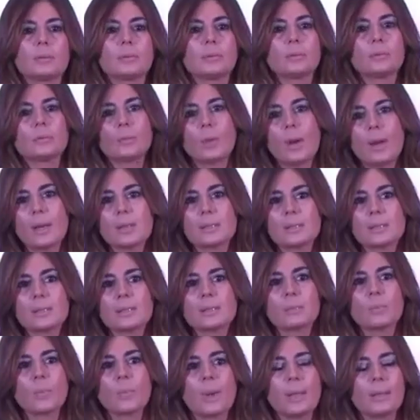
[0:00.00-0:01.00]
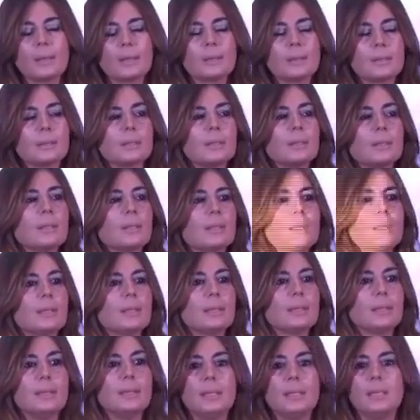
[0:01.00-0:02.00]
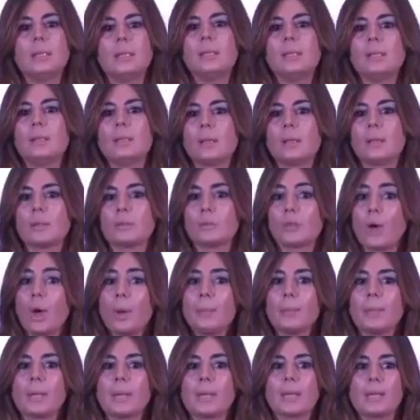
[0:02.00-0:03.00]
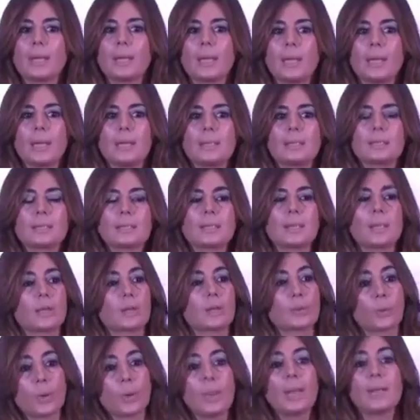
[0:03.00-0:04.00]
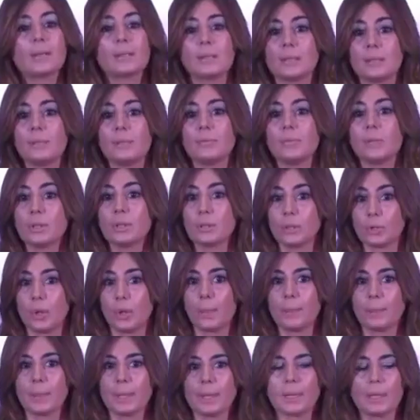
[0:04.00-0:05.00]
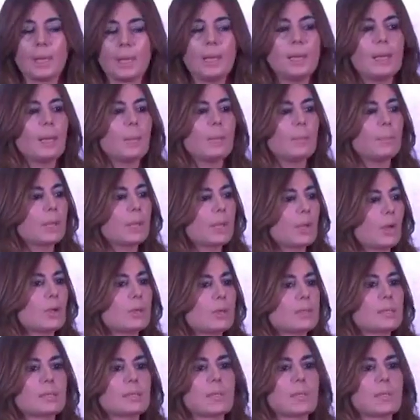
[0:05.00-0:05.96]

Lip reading: runs when the topic is a creative topic. Because,